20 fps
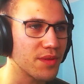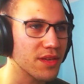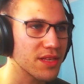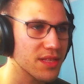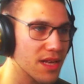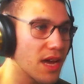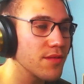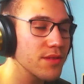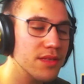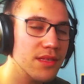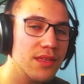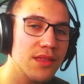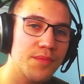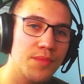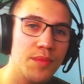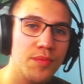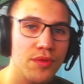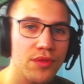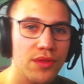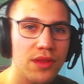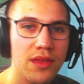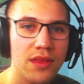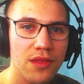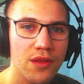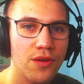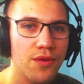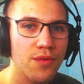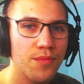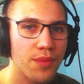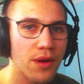Because obviously the people
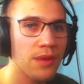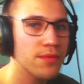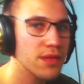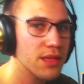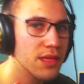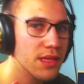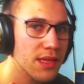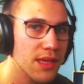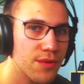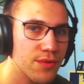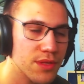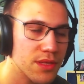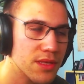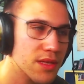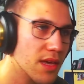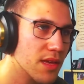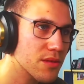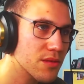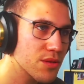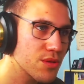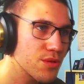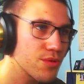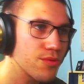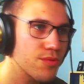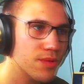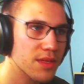didn't know probably that was Diana too.